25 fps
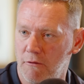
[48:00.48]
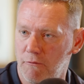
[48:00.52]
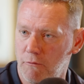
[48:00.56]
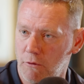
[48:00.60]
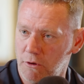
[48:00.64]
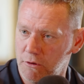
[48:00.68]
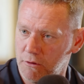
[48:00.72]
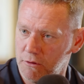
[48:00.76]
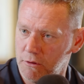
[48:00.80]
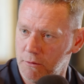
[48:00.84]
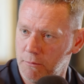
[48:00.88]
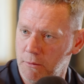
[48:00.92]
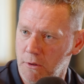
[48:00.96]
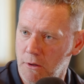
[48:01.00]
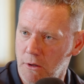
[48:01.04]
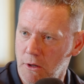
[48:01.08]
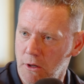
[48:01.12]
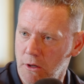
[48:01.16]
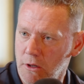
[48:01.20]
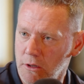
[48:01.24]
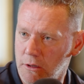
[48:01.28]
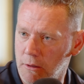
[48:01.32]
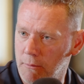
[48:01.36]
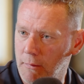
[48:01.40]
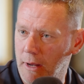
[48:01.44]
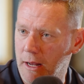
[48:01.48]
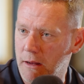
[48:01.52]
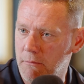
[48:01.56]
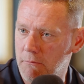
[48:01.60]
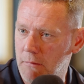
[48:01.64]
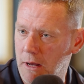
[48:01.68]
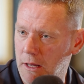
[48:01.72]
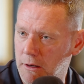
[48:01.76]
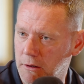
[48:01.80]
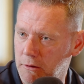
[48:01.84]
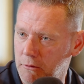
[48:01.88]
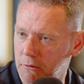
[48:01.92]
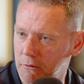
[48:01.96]
off one of the main
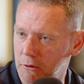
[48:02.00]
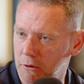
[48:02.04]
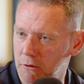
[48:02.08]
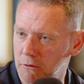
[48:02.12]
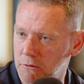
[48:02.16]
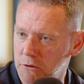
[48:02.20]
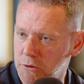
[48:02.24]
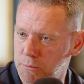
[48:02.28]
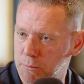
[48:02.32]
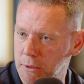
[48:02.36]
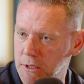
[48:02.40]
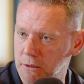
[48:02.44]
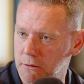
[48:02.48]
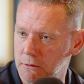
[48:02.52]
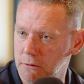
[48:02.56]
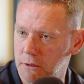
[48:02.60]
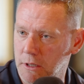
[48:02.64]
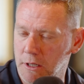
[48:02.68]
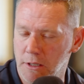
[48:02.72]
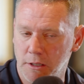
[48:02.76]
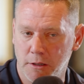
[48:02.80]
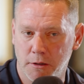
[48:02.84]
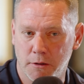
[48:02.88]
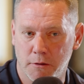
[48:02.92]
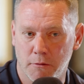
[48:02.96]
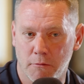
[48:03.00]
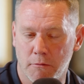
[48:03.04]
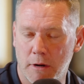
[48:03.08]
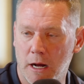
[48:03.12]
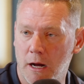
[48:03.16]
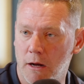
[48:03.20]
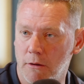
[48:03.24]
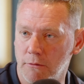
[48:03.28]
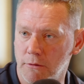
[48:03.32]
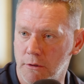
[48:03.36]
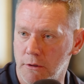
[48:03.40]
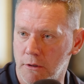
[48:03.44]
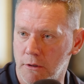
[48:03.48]
men who's been in and around